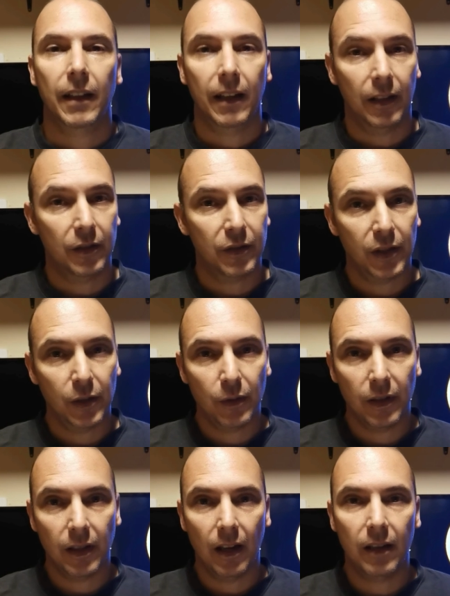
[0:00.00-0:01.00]
And I'll see you
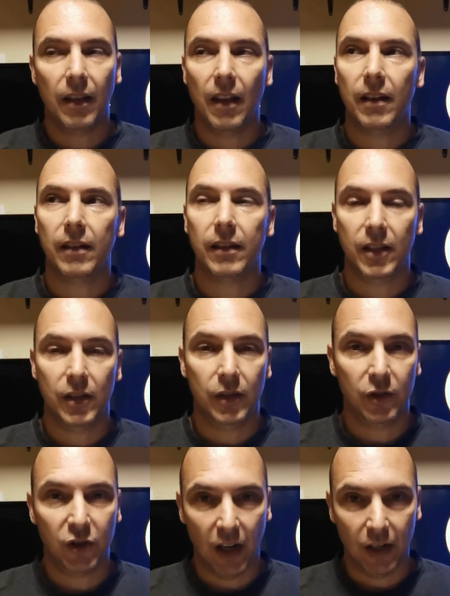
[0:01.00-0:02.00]
again then
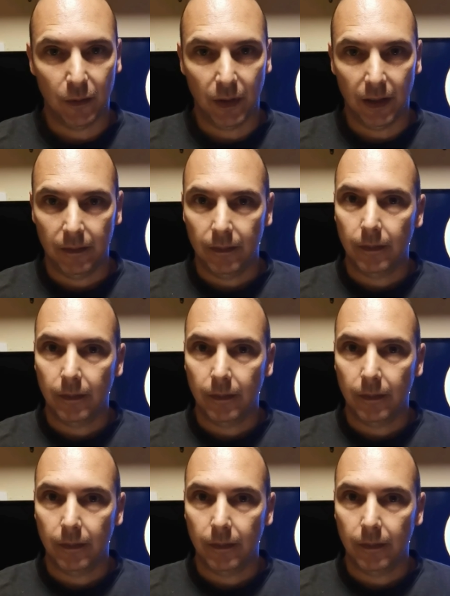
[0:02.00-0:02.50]
in January.